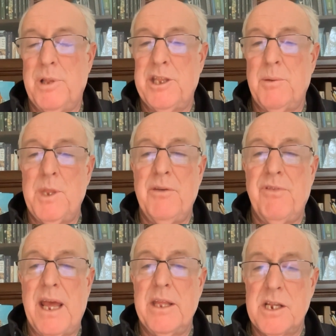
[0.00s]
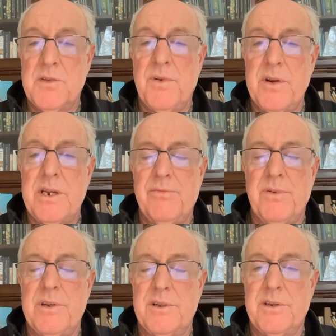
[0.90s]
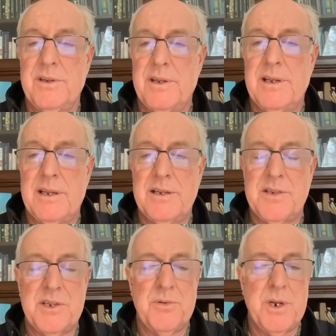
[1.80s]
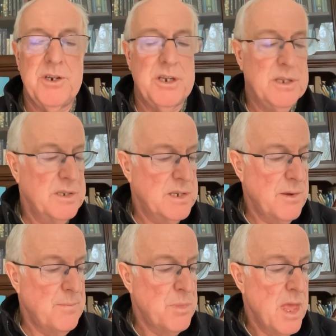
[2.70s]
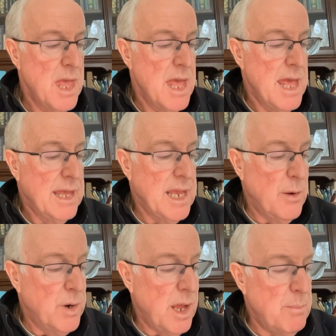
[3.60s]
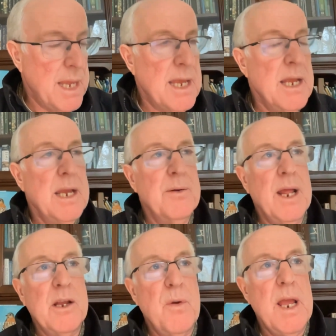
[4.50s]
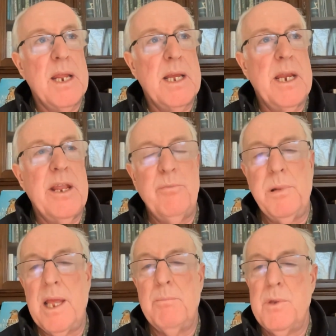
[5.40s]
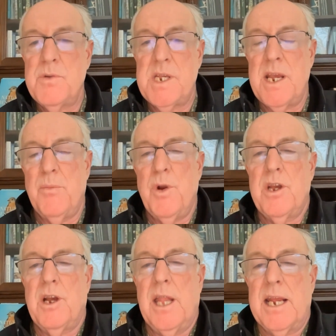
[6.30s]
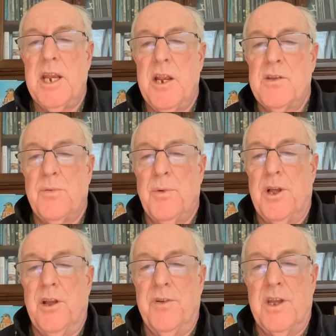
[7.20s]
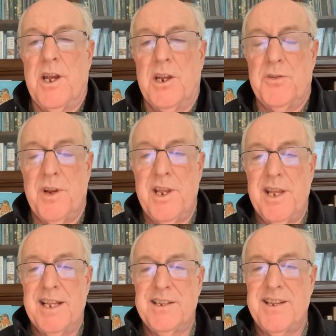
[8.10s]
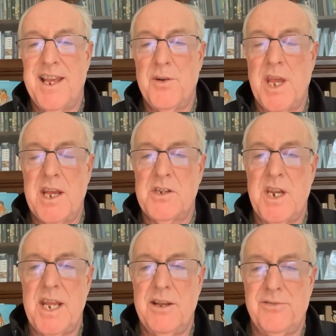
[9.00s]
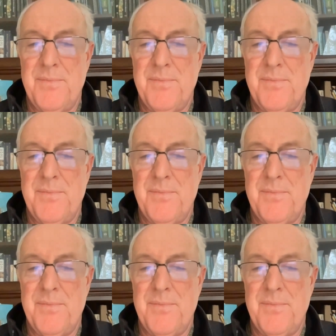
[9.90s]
put them in the valley, it's a very different situation. So, yeah, we're not creating a native plant museum where you collect natives from all over the country and say, okay, it's native.